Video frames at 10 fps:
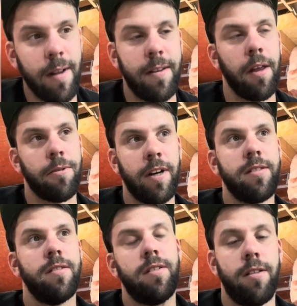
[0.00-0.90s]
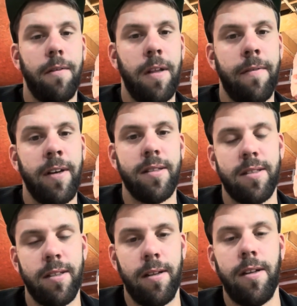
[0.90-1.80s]
Now the rest of the stuff that I've got
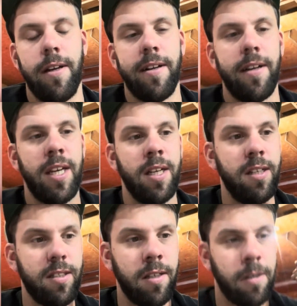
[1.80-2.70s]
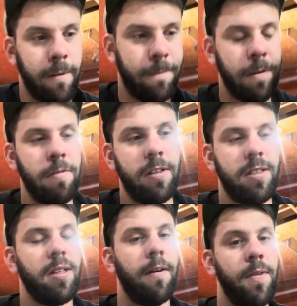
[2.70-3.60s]
sitting in here is either
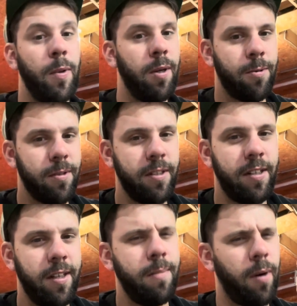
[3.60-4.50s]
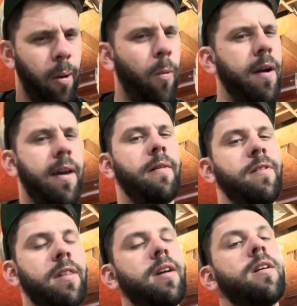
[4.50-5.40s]
frivolous stuff that we don't really need but I want to have
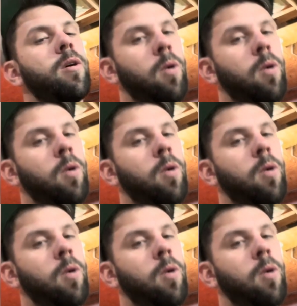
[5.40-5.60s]
in there,